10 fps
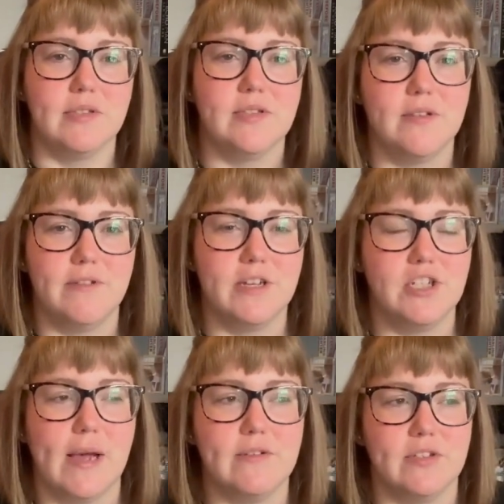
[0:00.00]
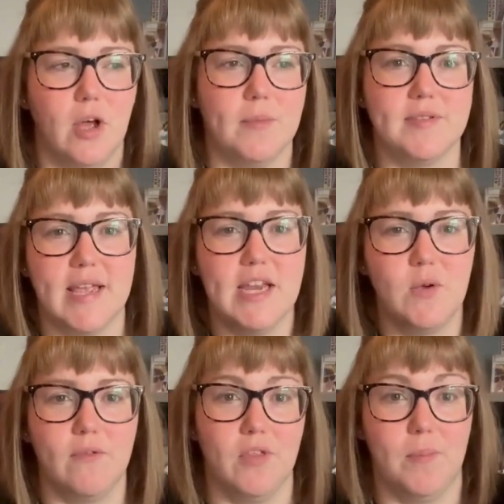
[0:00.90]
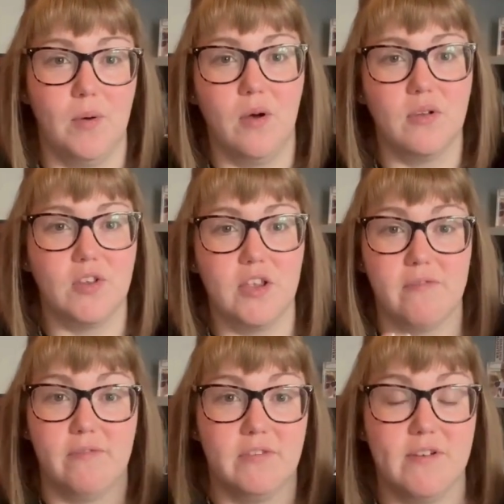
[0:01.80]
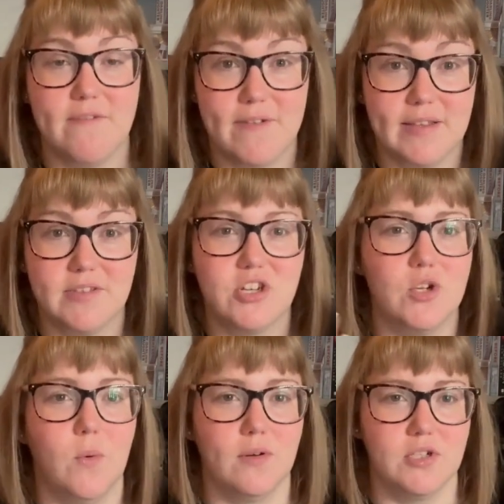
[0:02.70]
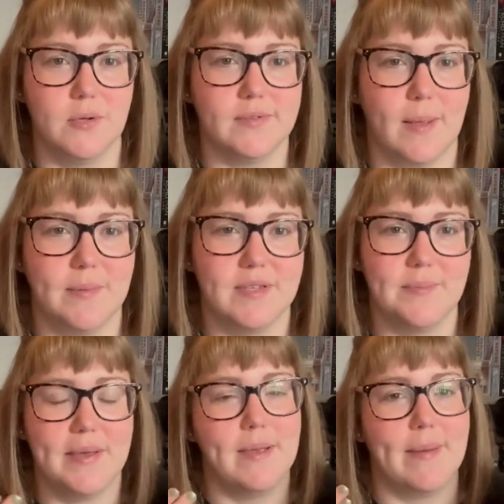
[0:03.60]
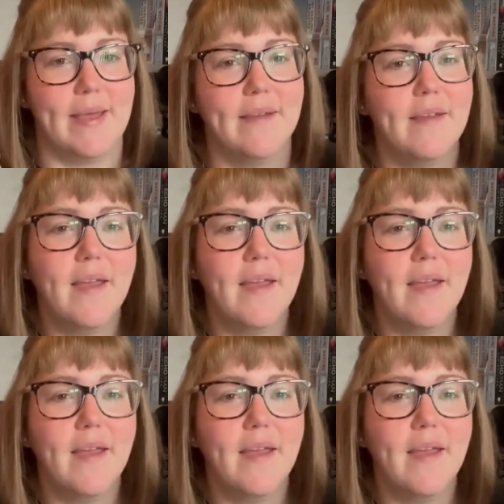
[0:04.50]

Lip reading: So the first chapter is almost setting you up for the book. So you're invested, you want to know what's happened to the baby.